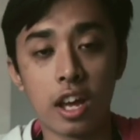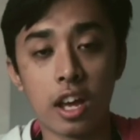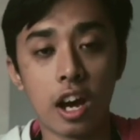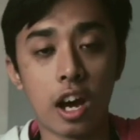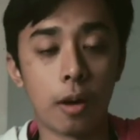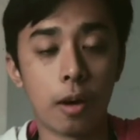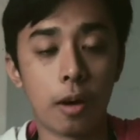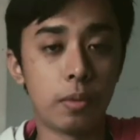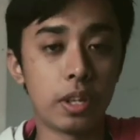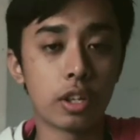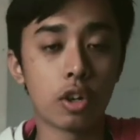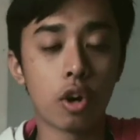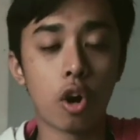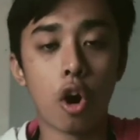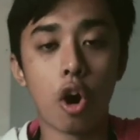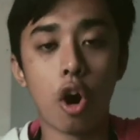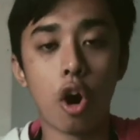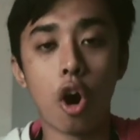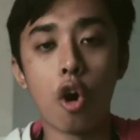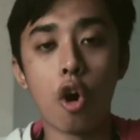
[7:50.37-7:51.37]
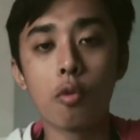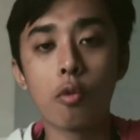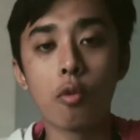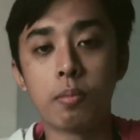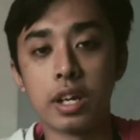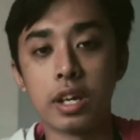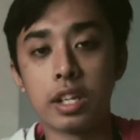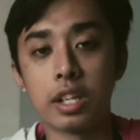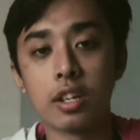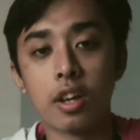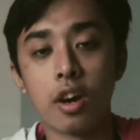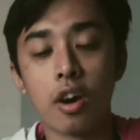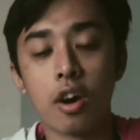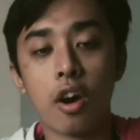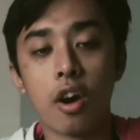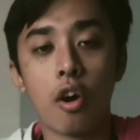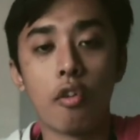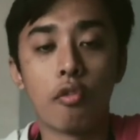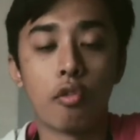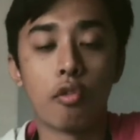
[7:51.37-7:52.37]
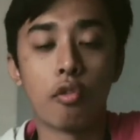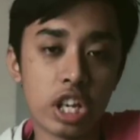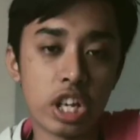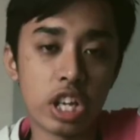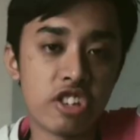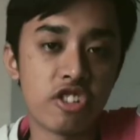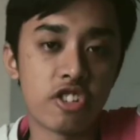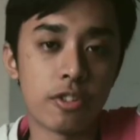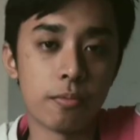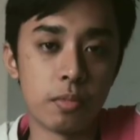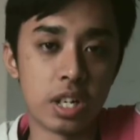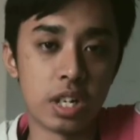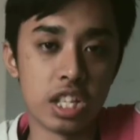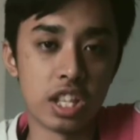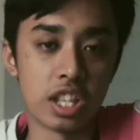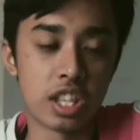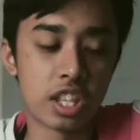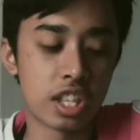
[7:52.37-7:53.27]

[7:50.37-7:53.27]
are being opened for each month.